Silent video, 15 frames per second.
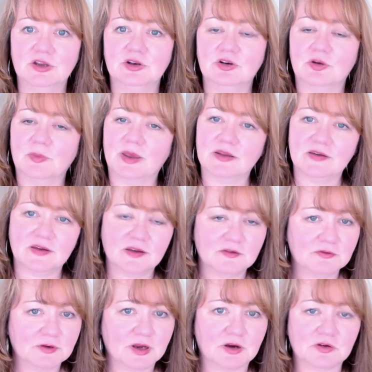no matter
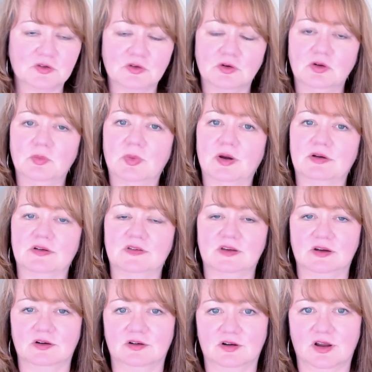if we are solo
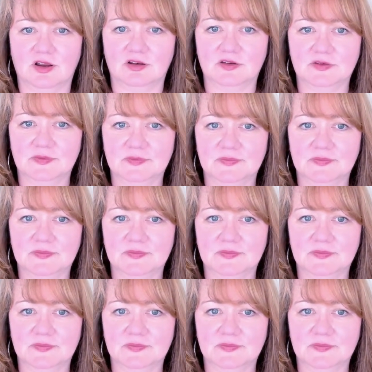parenting or not.